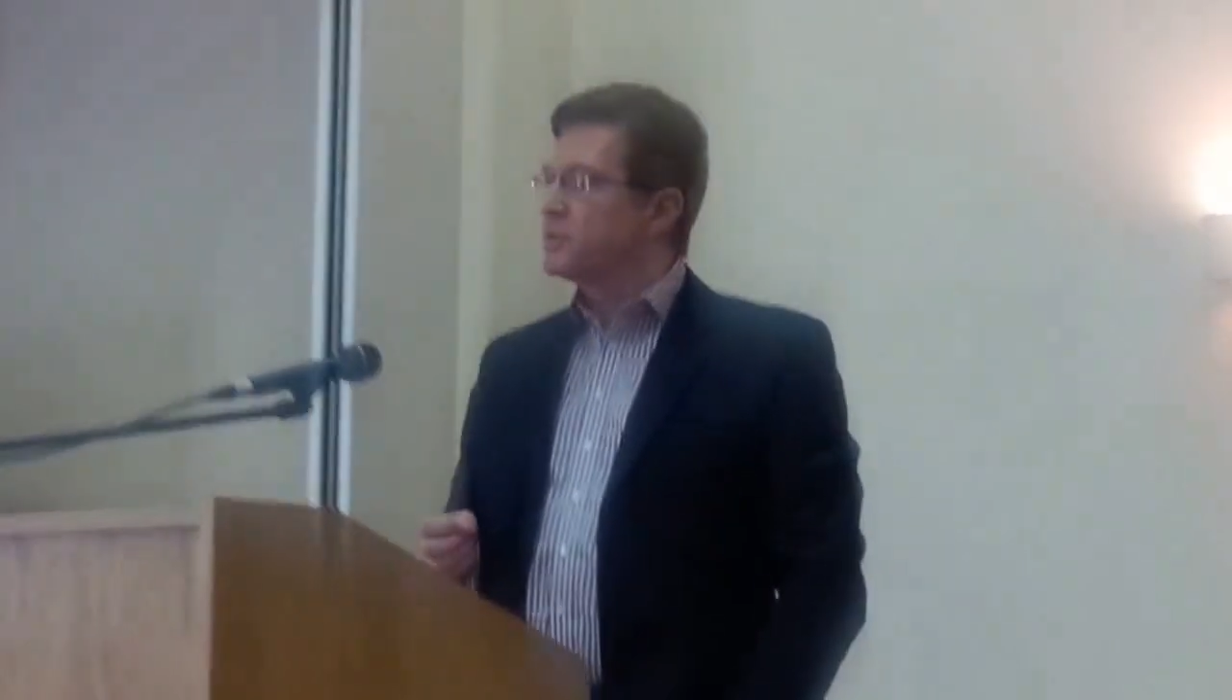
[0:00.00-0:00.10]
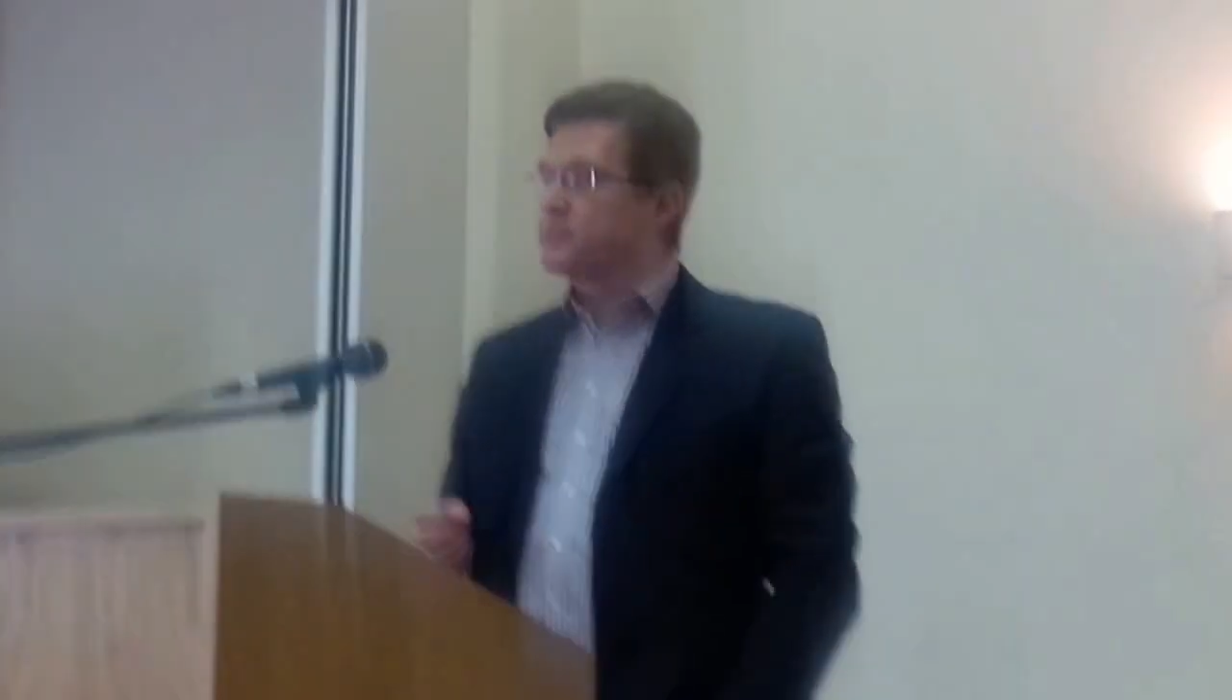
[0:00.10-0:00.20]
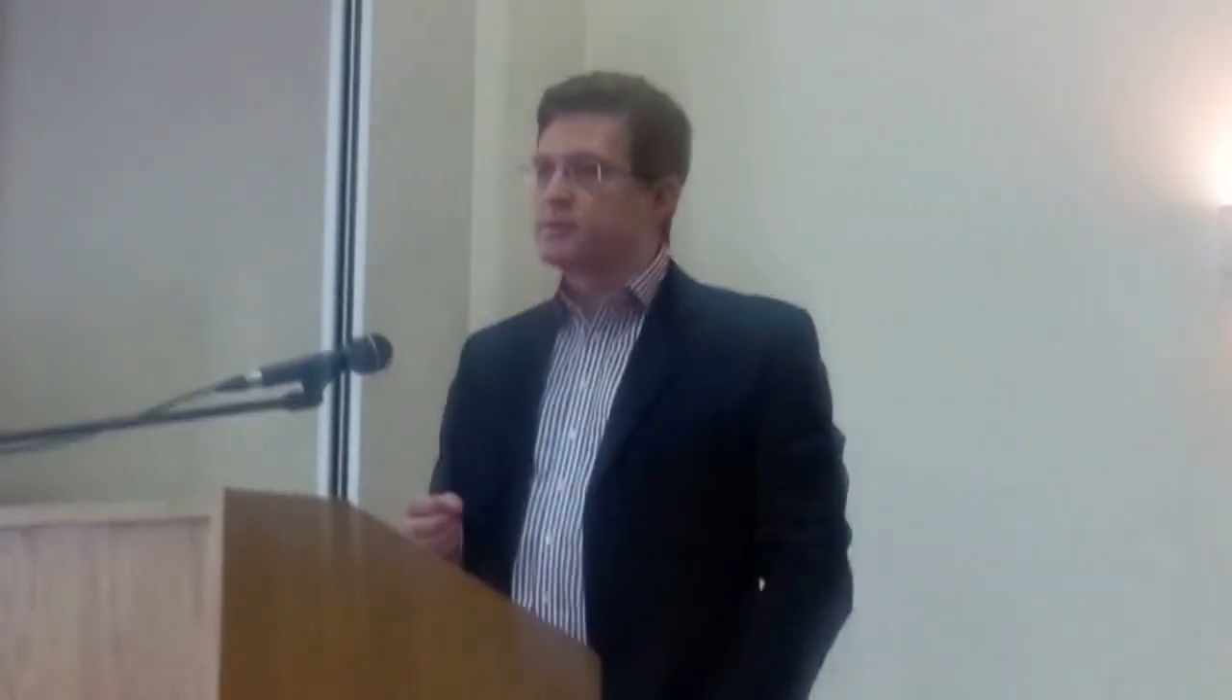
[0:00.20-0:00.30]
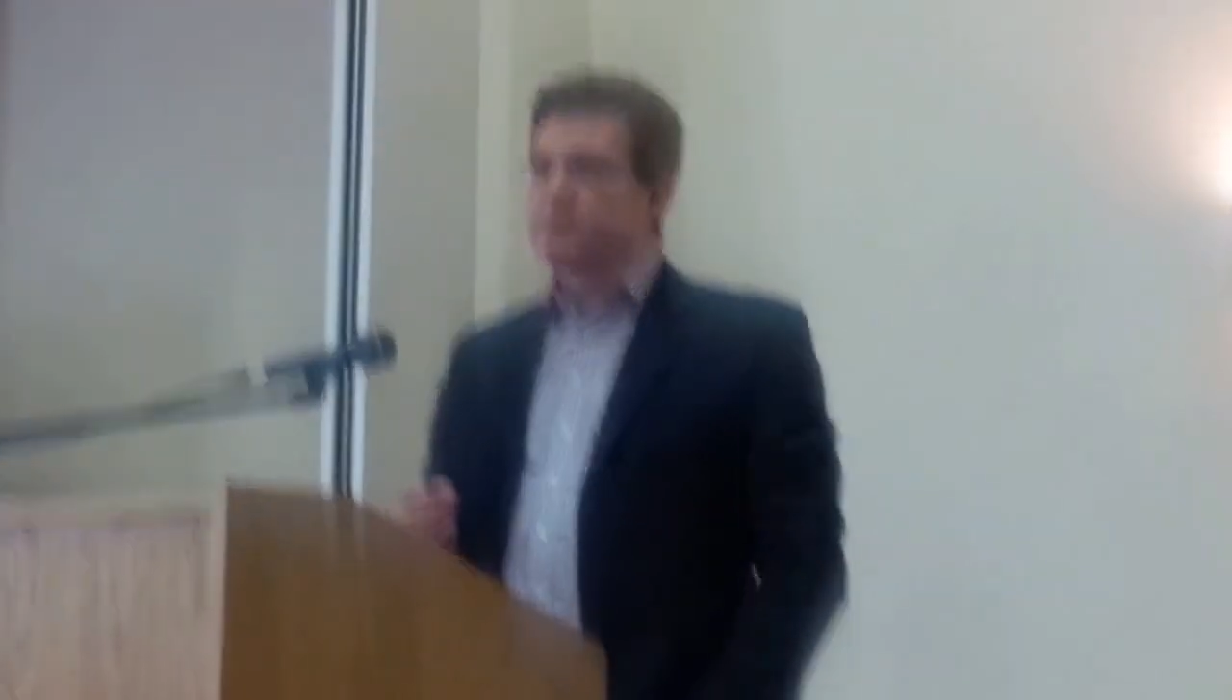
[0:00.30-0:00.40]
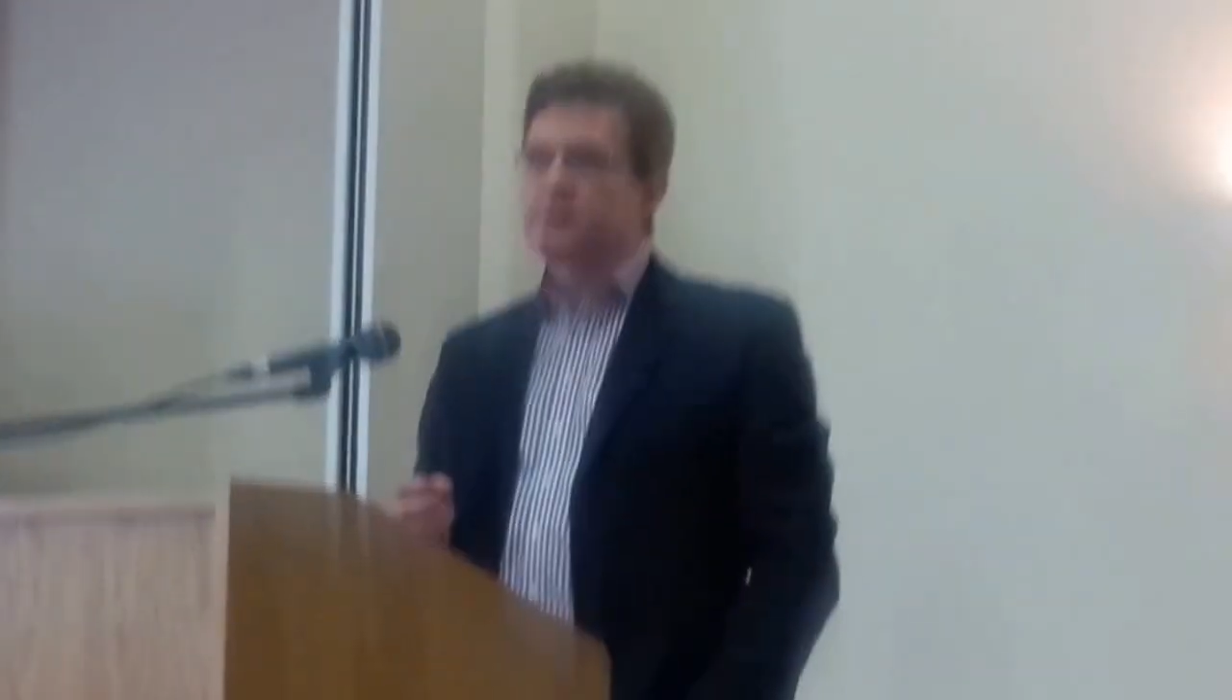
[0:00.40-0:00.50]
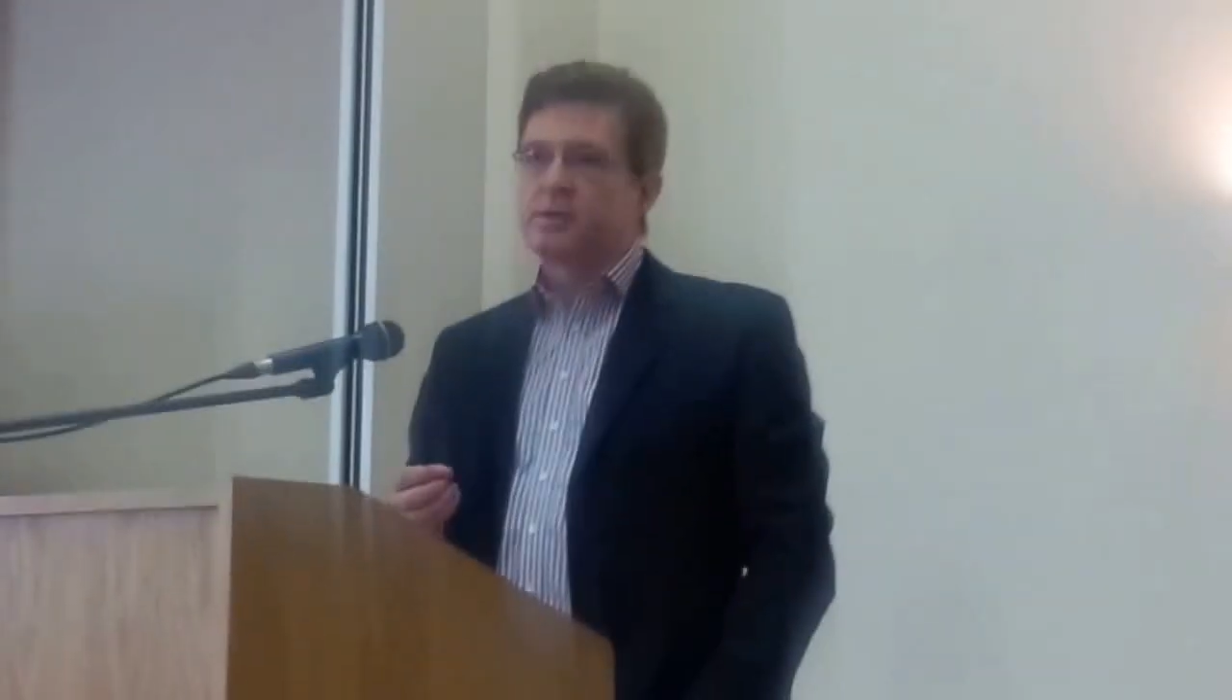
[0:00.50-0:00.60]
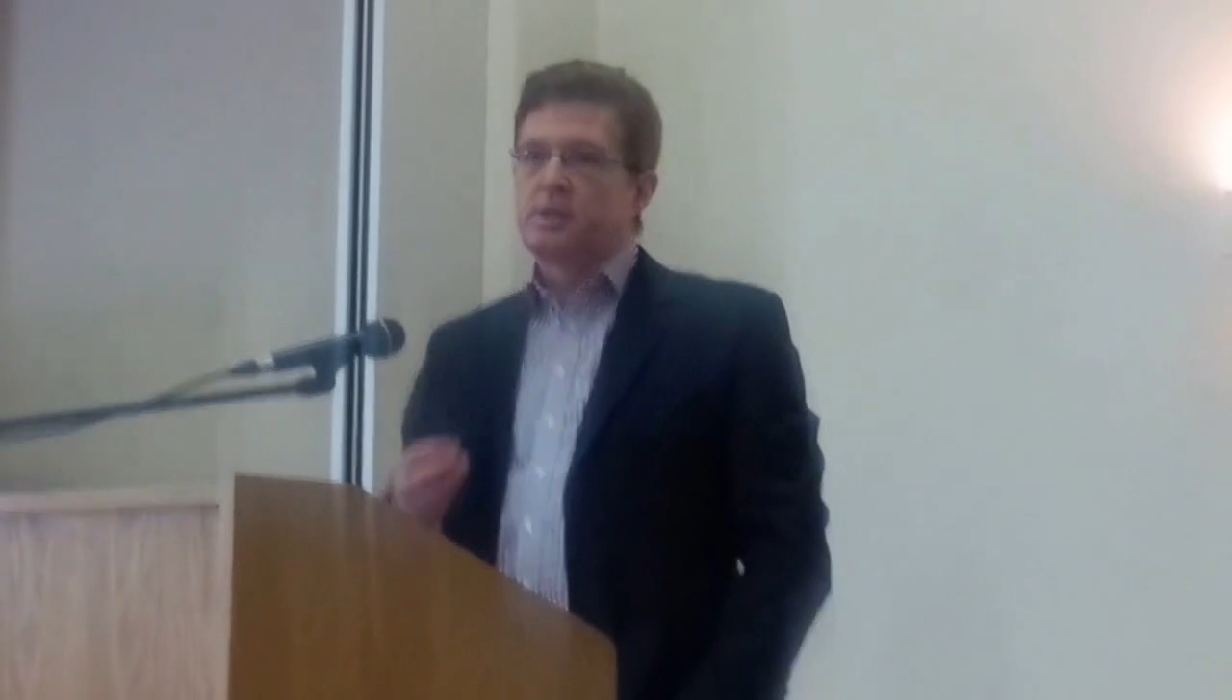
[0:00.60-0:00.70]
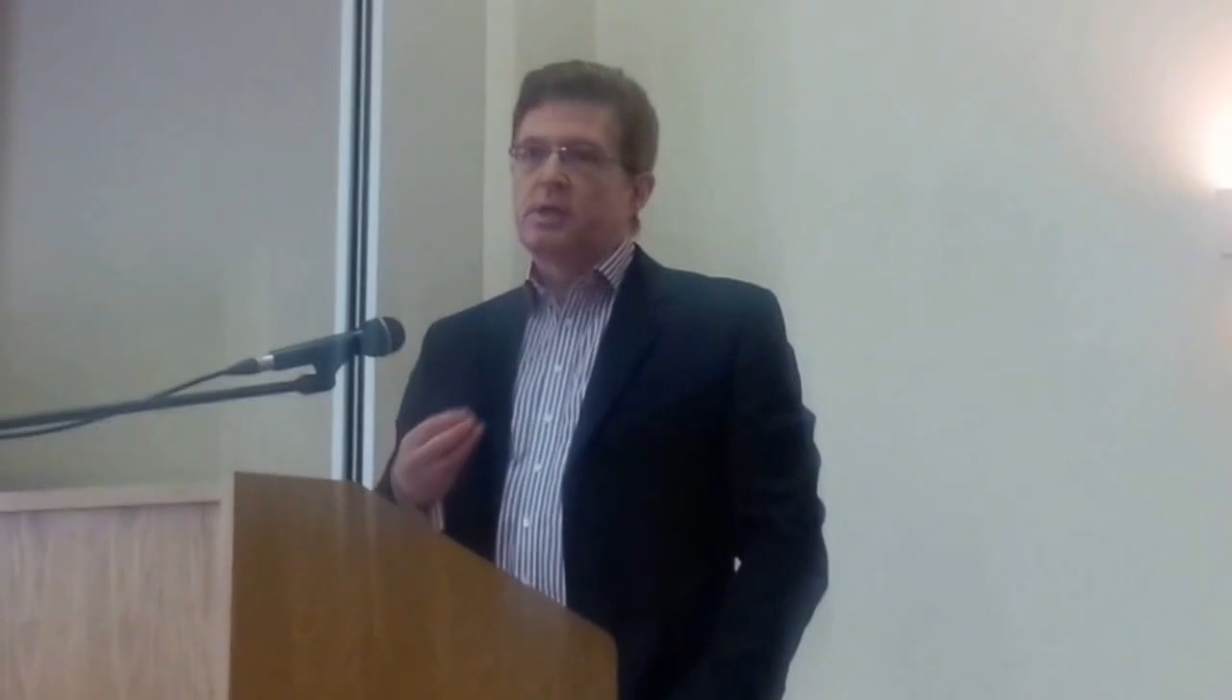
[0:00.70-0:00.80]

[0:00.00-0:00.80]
businesses,